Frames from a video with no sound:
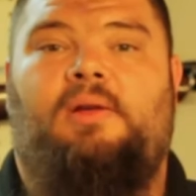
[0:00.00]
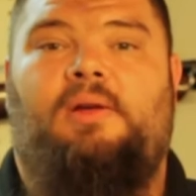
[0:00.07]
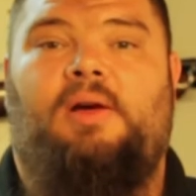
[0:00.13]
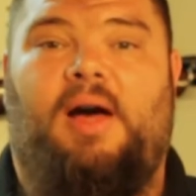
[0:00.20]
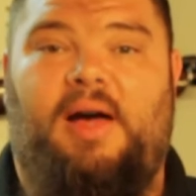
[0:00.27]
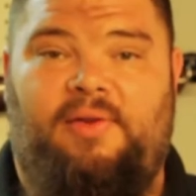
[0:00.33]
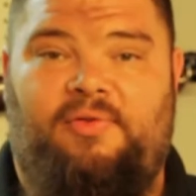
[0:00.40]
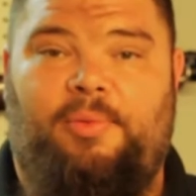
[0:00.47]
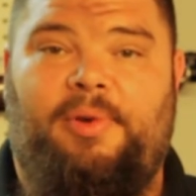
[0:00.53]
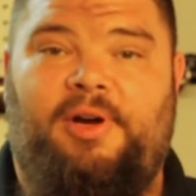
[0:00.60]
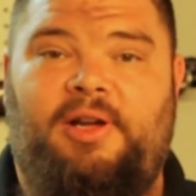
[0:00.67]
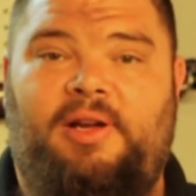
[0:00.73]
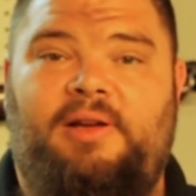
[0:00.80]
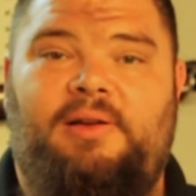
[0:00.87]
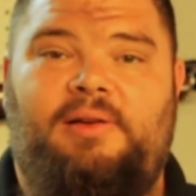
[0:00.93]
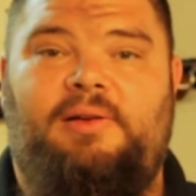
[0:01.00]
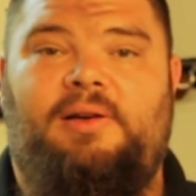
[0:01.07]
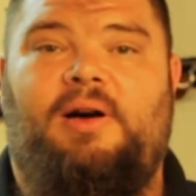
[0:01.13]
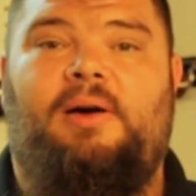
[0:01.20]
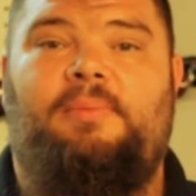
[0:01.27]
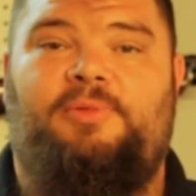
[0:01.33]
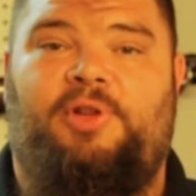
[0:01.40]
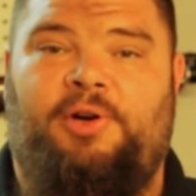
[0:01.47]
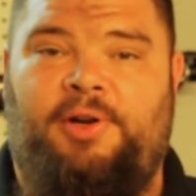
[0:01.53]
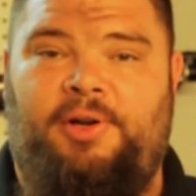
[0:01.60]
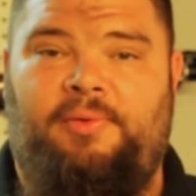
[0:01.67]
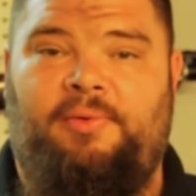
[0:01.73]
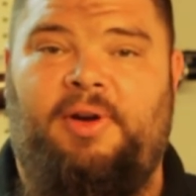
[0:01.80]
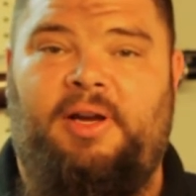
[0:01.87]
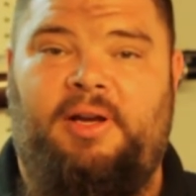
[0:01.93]
Hi everybody, I'm
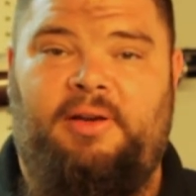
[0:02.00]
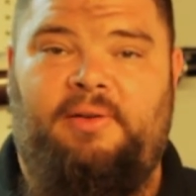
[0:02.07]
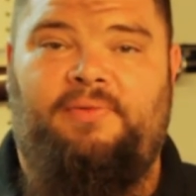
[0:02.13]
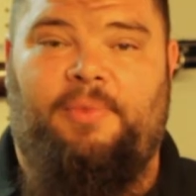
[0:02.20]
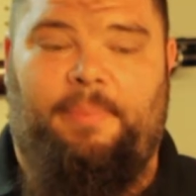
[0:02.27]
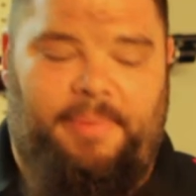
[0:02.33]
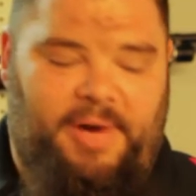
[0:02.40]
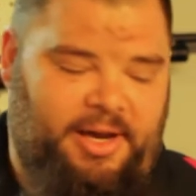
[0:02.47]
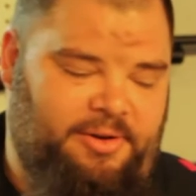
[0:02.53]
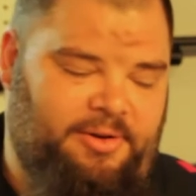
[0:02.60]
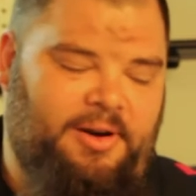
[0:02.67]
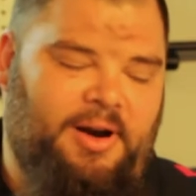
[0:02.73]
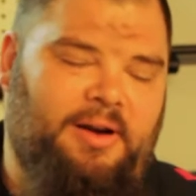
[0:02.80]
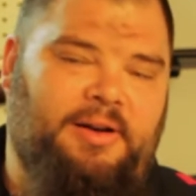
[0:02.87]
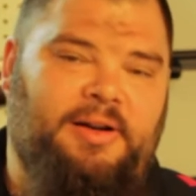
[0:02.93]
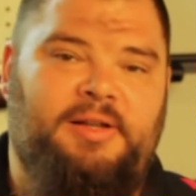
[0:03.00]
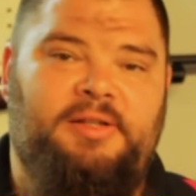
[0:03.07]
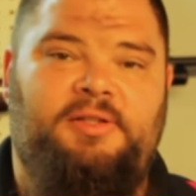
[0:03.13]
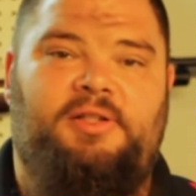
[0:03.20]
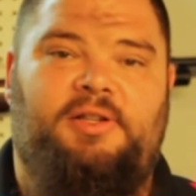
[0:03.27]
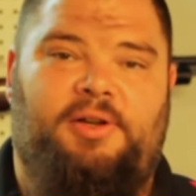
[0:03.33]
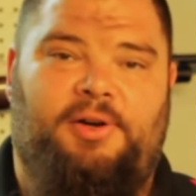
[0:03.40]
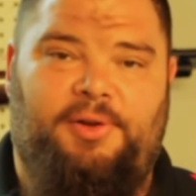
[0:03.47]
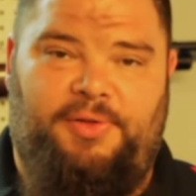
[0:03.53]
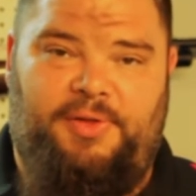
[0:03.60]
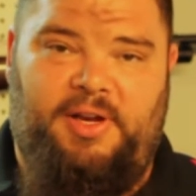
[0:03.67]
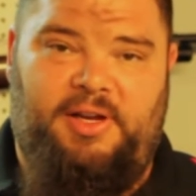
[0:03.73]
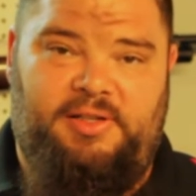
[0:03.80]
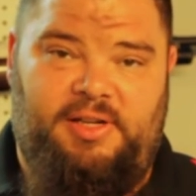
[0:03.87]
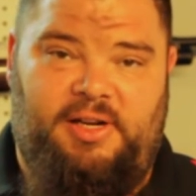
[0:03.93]
Donnie Reed from Baker Airguns and all
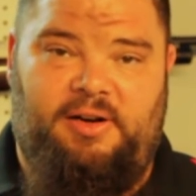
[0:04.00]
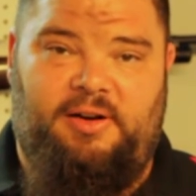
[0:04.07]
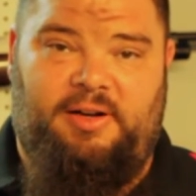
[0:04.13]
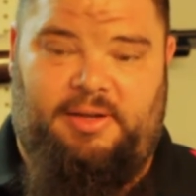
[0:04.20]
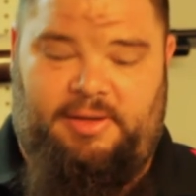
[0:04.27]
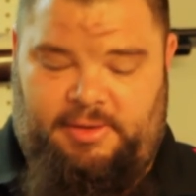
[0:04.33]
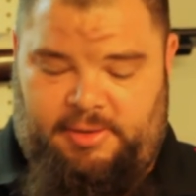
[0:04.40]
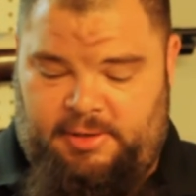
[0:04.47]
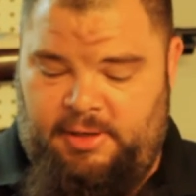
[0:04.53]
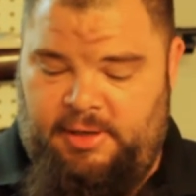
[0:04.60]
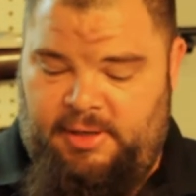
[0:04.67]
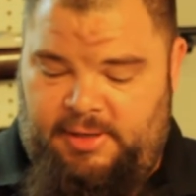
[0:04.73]
things airgun.